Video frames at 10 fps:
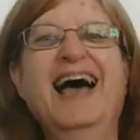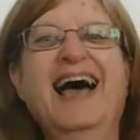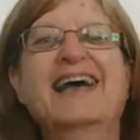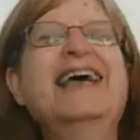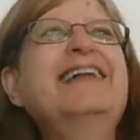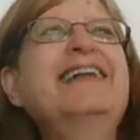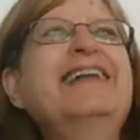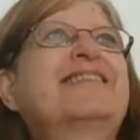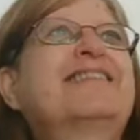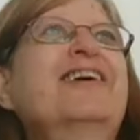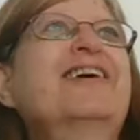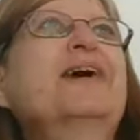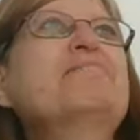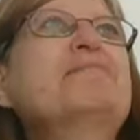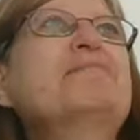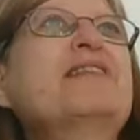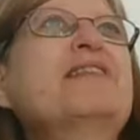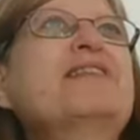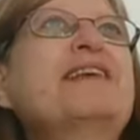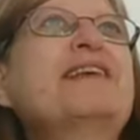Kids who weren't born in the
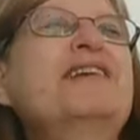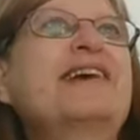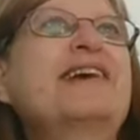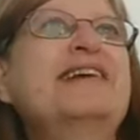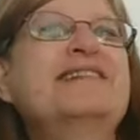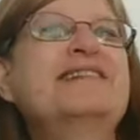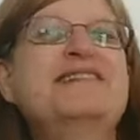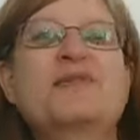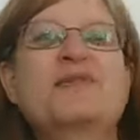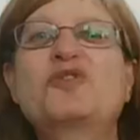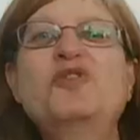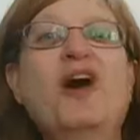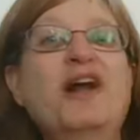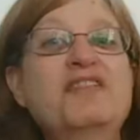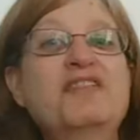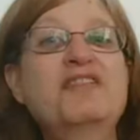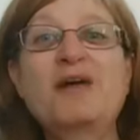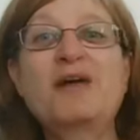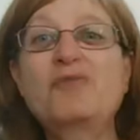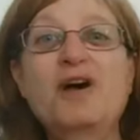70s, 80s do not
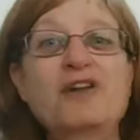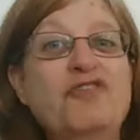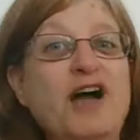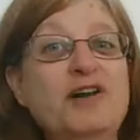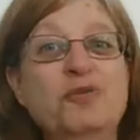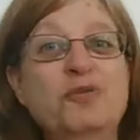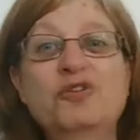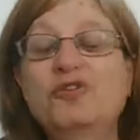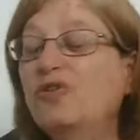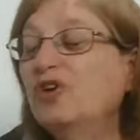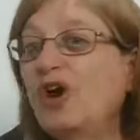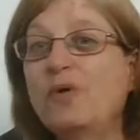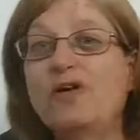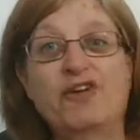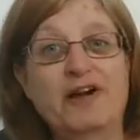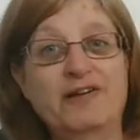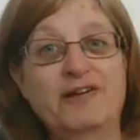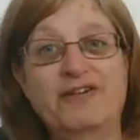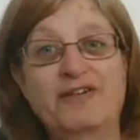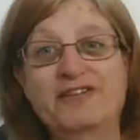understand the word vinyl, do not know what
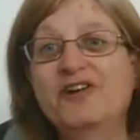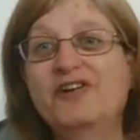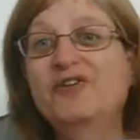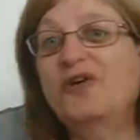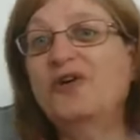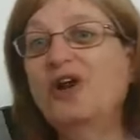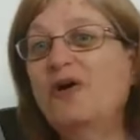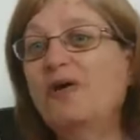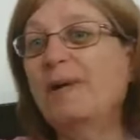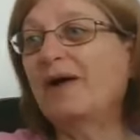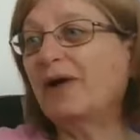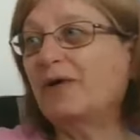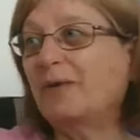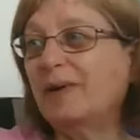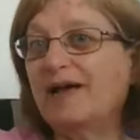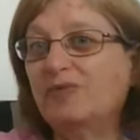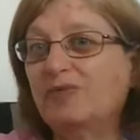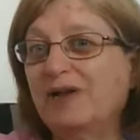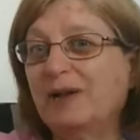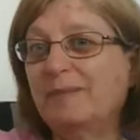vinyl is, do not know about record players.
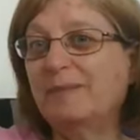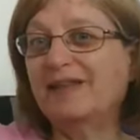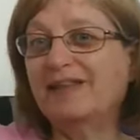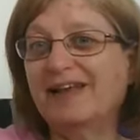Because